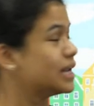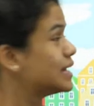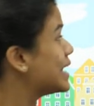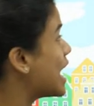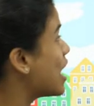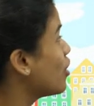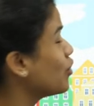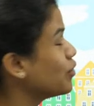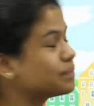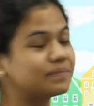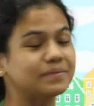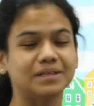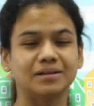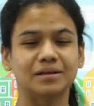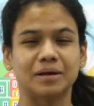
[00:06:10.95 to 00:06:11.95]
Now,
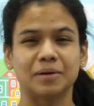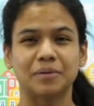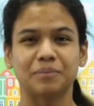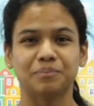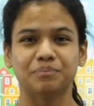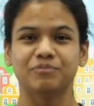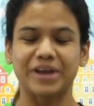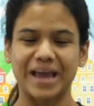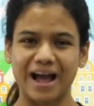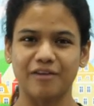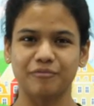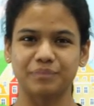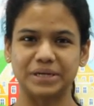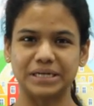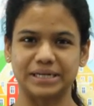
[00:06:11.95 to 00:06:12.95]
we
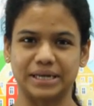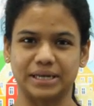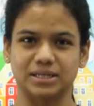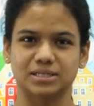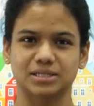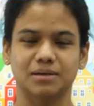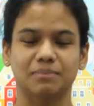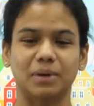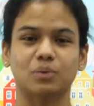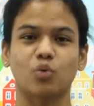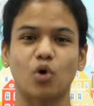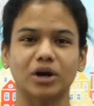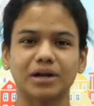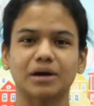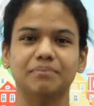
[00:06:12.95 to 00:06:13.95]
have buildings, but
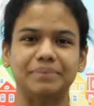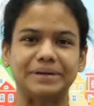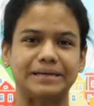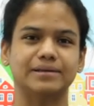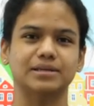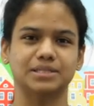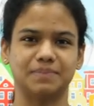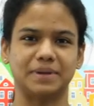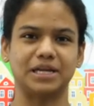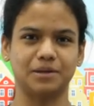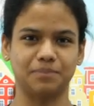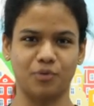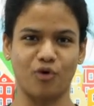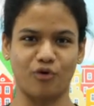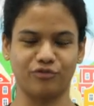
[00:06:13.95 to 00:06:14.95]
what are buildings made
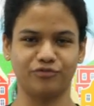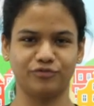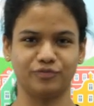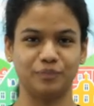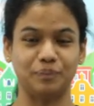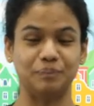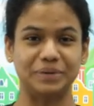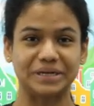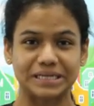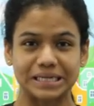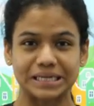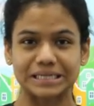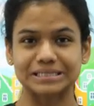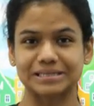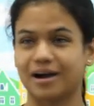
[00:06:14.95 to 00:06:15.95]
up of?
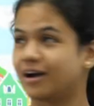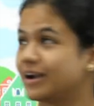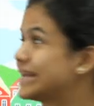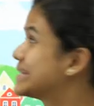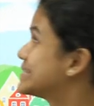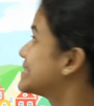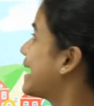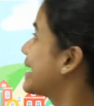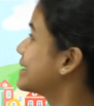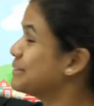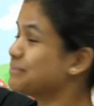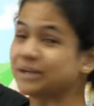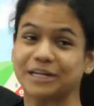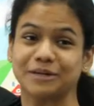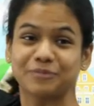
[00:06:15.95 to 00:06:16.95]
Buildings are exactly
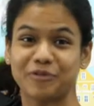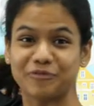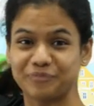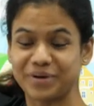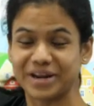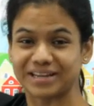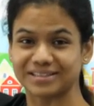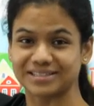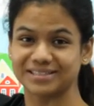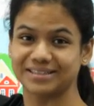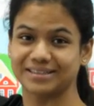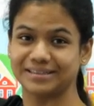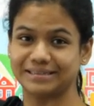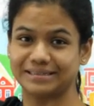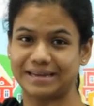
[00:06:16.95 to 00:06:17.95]
made up of bricks,
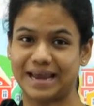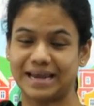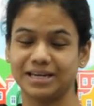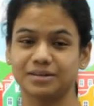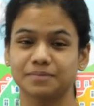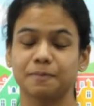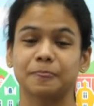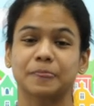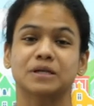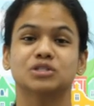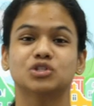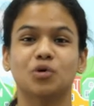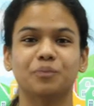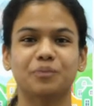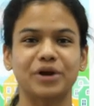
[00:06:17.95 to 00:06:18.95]
right?
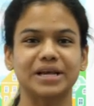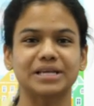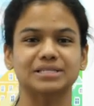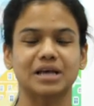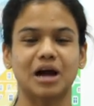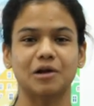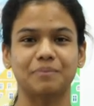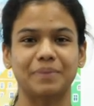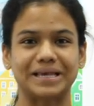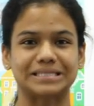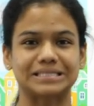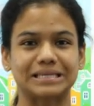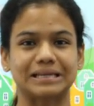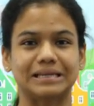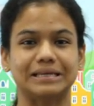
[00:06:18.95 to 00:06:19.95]
So bricks are
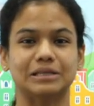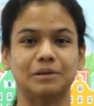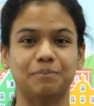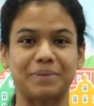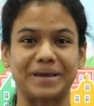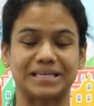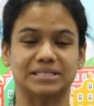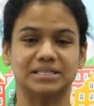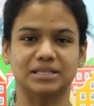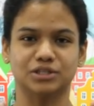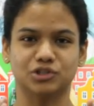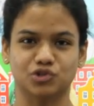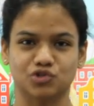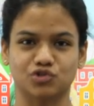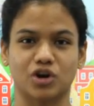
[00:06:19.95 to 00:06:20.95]
basically the basic
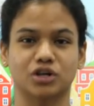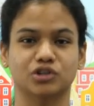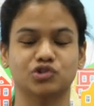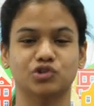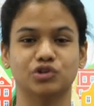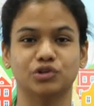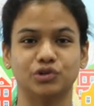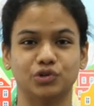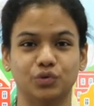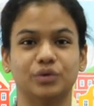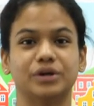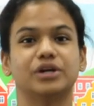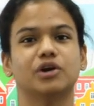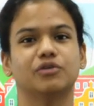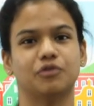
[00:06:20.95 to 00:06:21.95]
structural
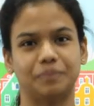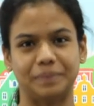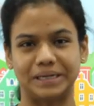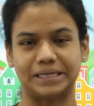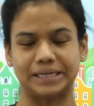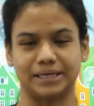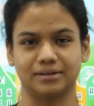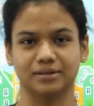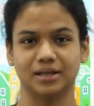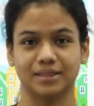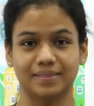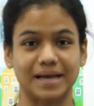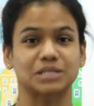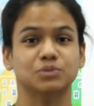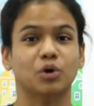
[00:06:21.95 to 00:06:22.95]
unit of a building.
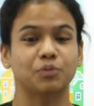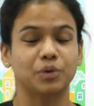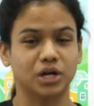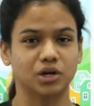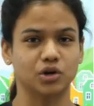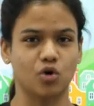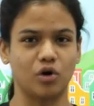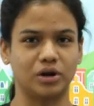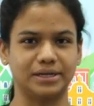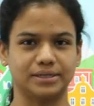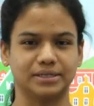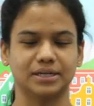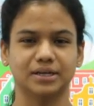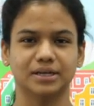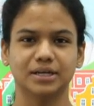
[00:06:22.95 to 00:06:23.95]
That's what we can call
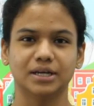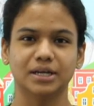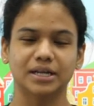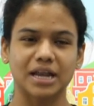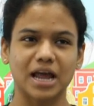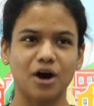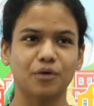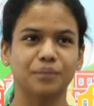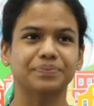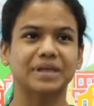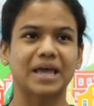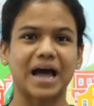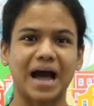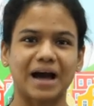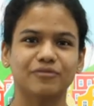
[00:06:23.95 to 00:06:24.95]
it. Now,
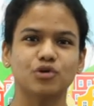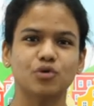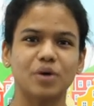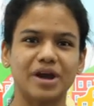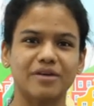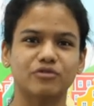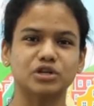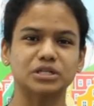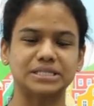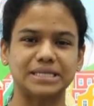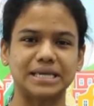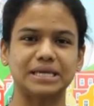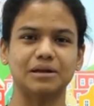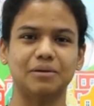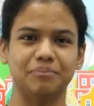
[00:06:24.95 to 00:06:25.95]
have you ever
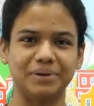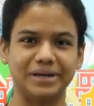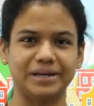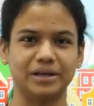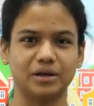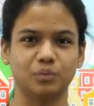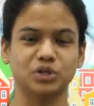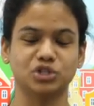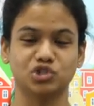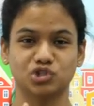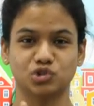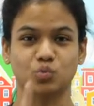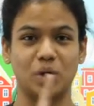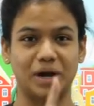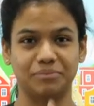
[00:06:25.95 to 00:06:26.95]
seen a building with
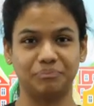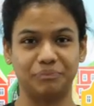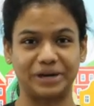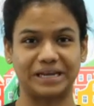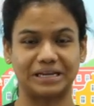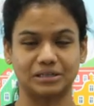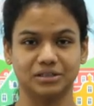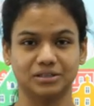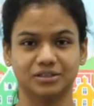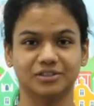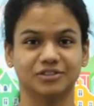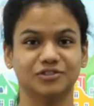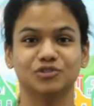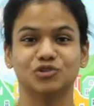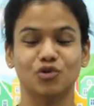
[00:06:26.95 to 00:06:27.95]
just one brick?
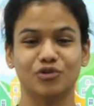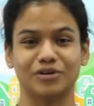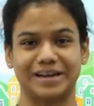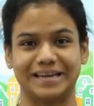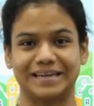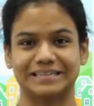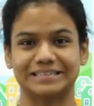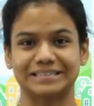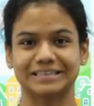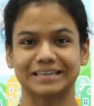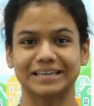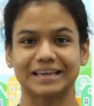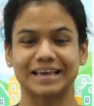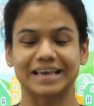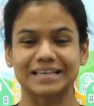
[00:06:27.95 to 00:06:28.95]
No, right?
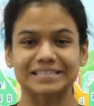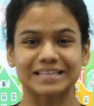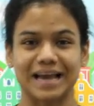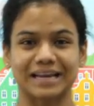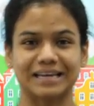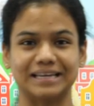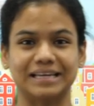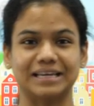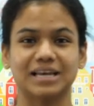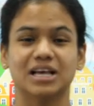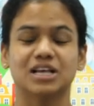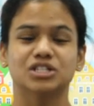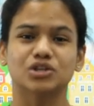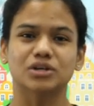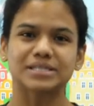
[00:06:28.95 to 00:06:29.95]
Exactly.
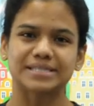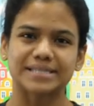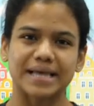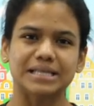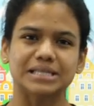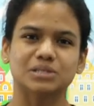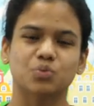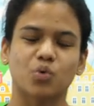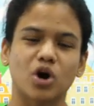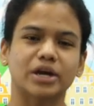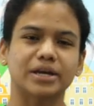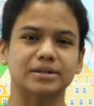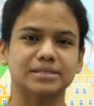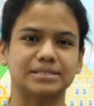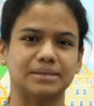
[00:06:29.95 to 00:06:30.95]
So cells work
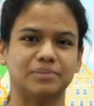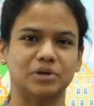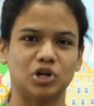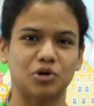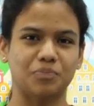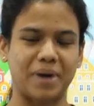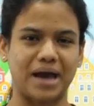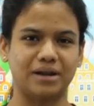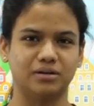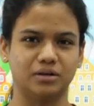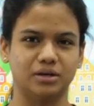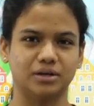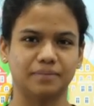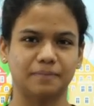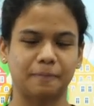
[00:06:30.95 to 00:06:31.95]
in a similar
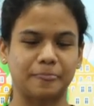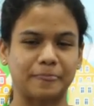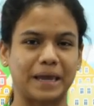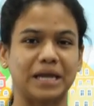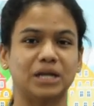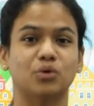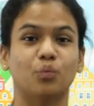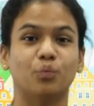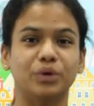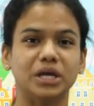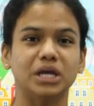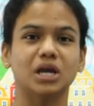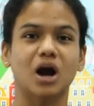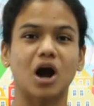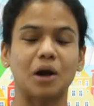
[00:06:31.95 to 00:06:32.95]
manner, right?
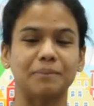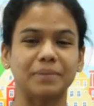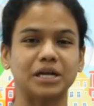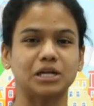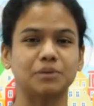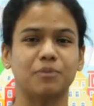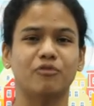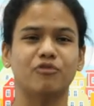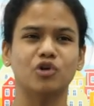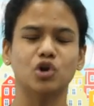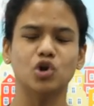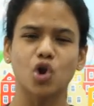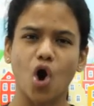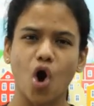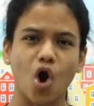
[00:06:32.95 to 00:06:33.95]
We are made up of a
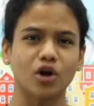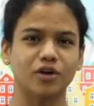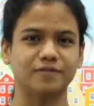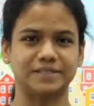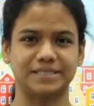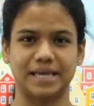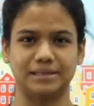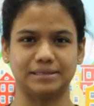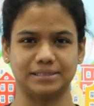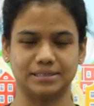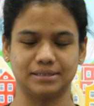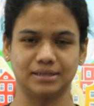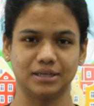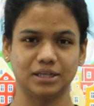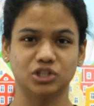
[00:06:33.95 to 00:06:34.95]
lot of cells.
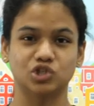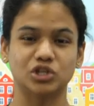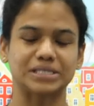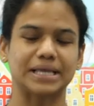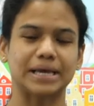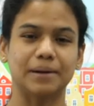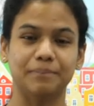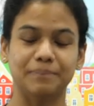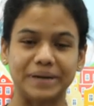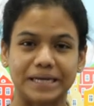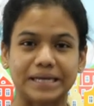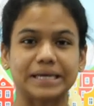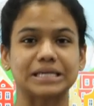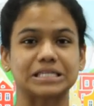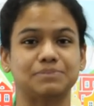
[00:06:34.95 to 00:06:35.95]
Just like a
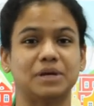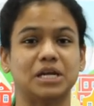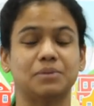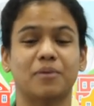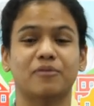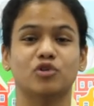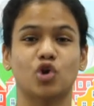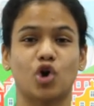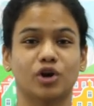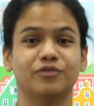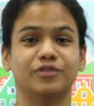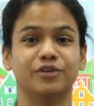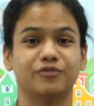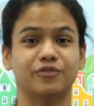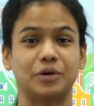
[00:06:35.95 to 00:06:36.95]
building is made up of a lot
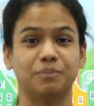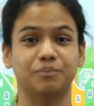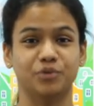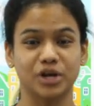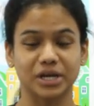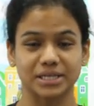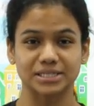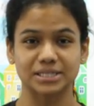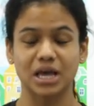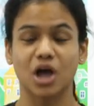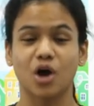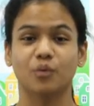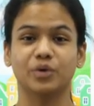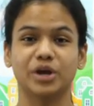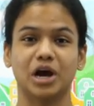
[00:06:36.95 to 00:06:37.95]
of different bricks,
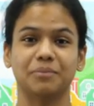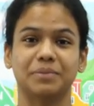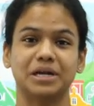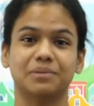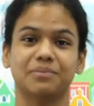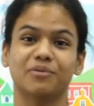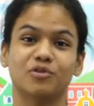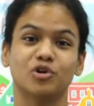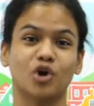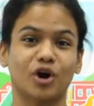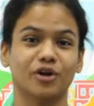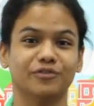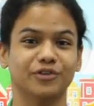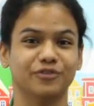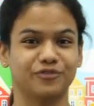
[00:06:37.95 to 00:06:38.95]
we are made up of a lot
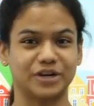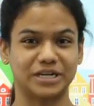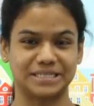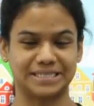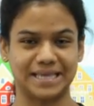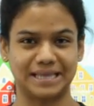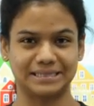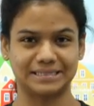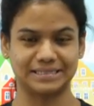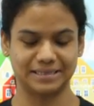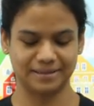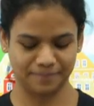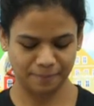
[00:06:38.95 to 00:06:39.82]
of different cells.